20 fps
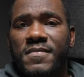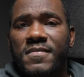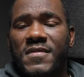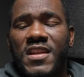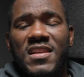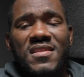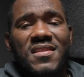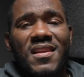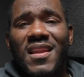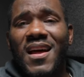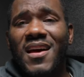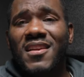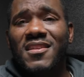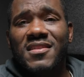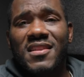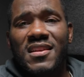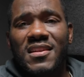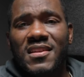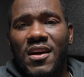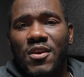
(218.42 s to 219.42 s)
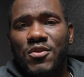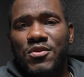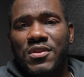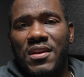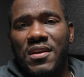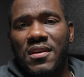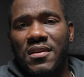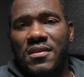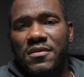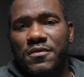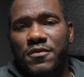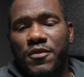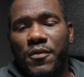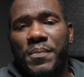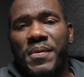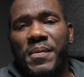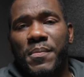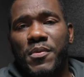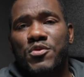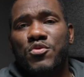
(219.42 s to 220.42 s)
there's a lot of thing out there for
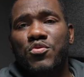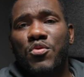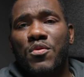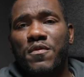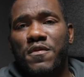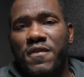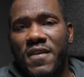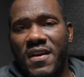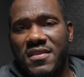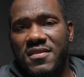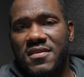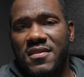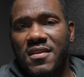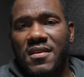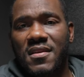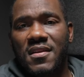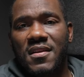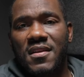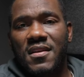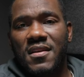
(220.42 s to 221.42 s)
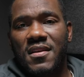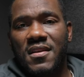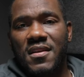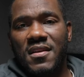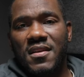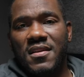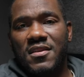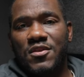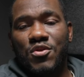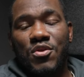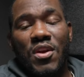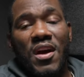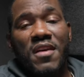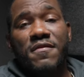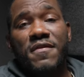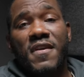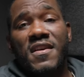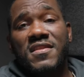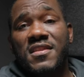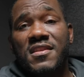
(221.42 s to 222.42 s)
people to invest. You're not
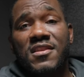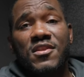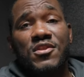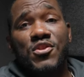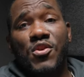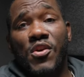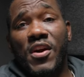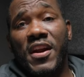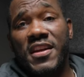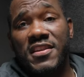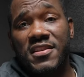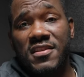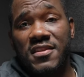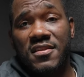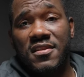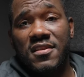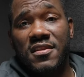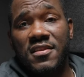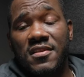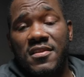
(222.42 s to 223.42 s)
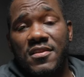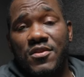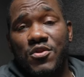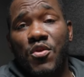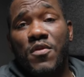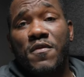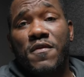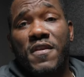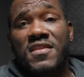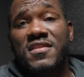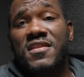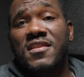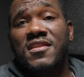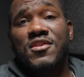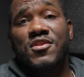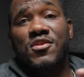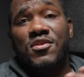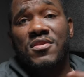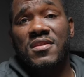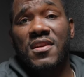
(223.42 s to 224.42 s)
investing in your agency. You're investing
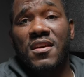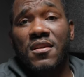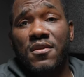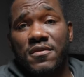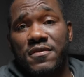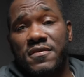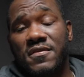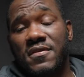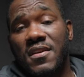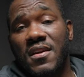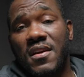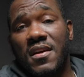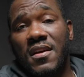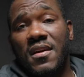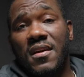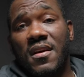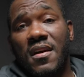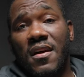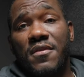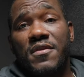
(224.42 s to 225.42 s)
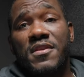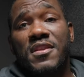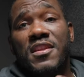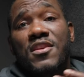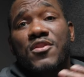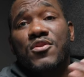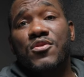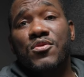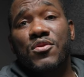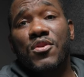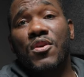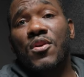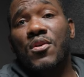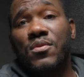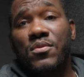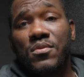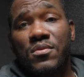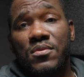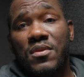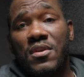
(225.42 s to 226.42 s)
in yourself. Everything you
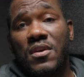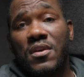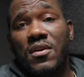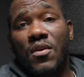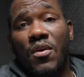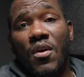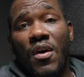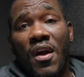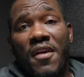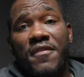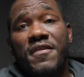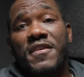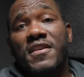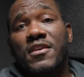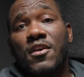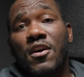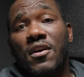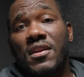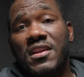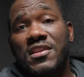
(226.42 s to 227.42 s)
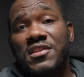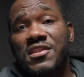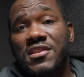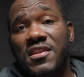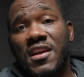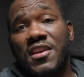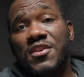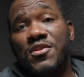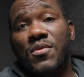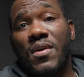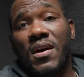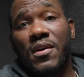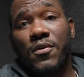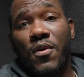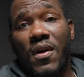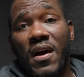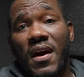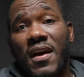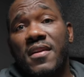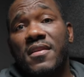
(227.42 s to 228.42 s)
know or every knowledge that you
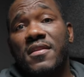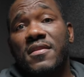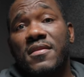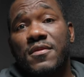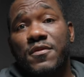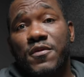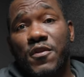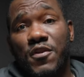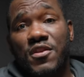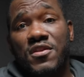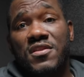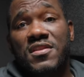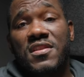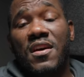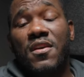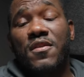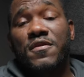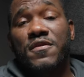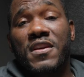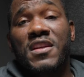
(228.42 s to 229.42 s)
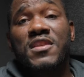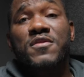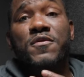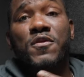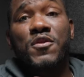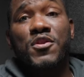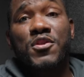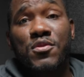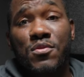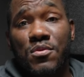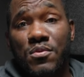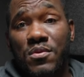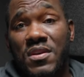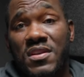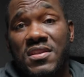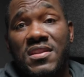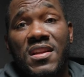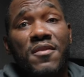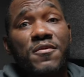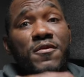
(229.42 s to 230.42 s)
acquire for yourself is for you.
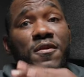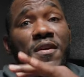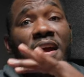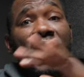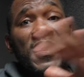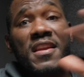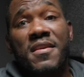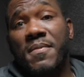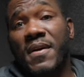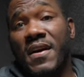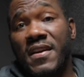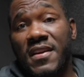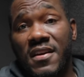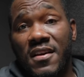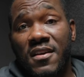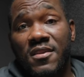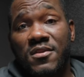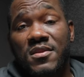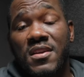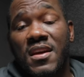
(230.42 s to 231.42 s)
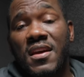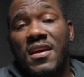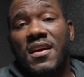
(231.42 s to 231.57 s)
It's not for anybody else.